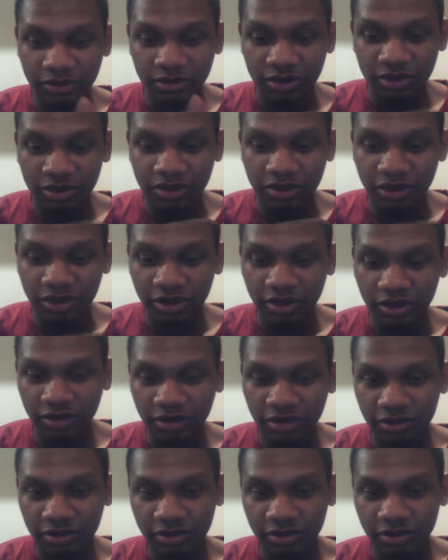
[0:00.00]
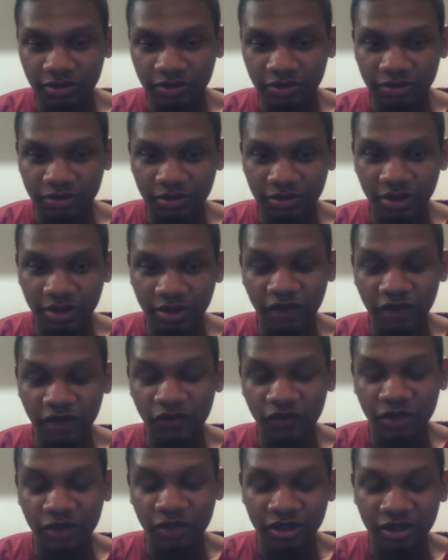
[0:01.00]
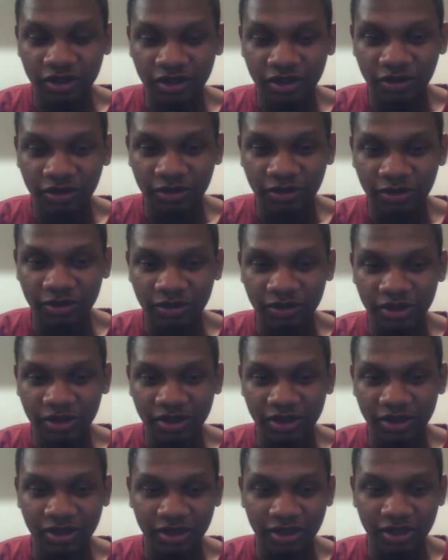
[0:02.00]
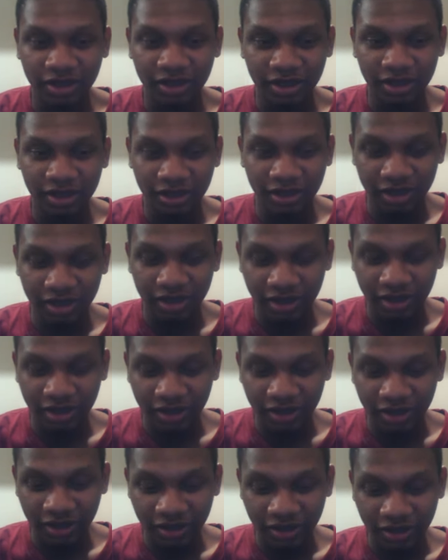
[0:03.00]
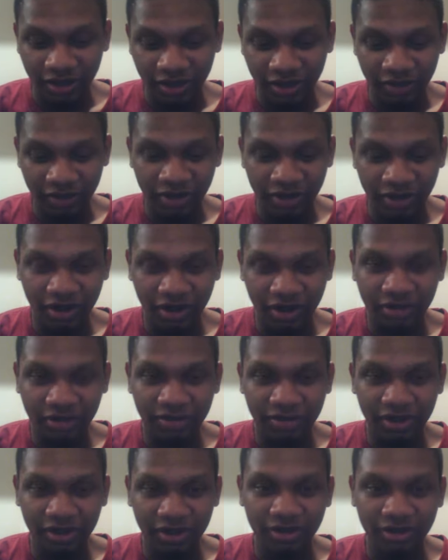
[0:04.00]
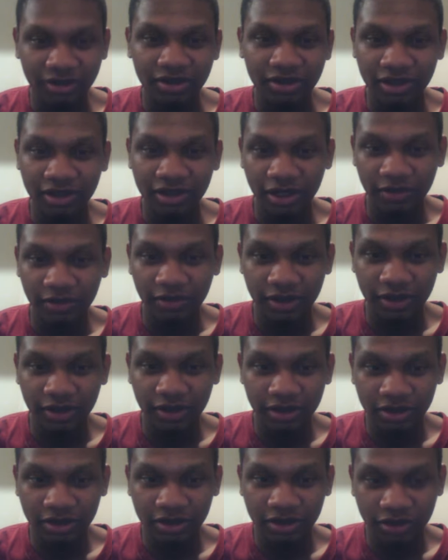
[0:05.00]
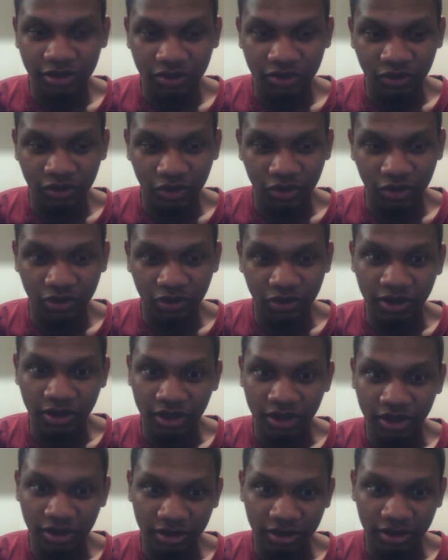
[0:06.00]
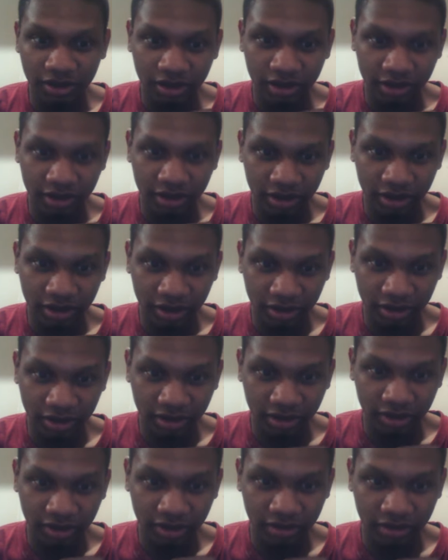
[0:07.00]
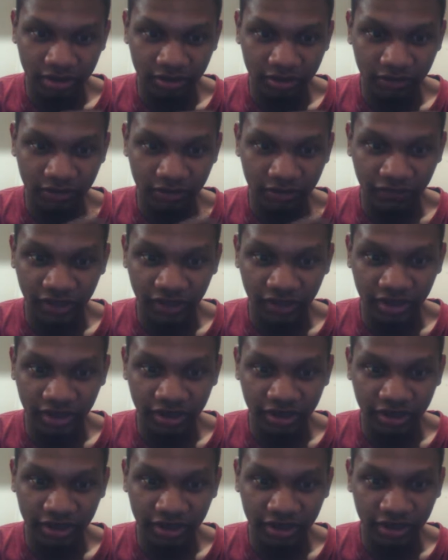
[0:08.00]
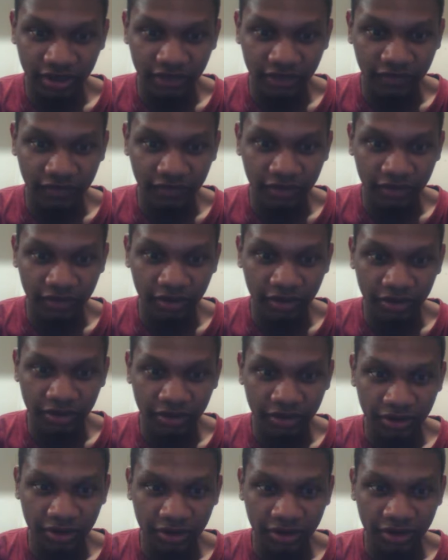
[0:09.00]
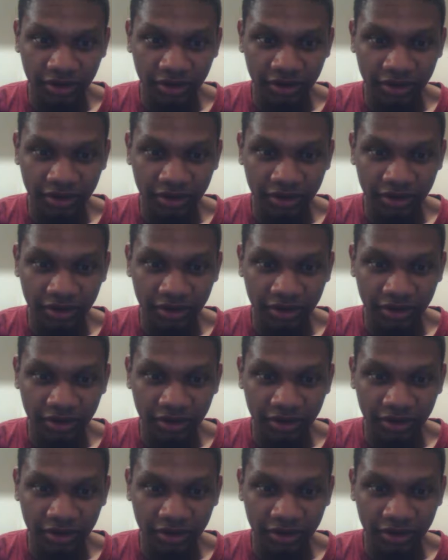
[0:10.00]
So, if you disagree with me, leave me a comment below and tell me what you think the face of WWE is.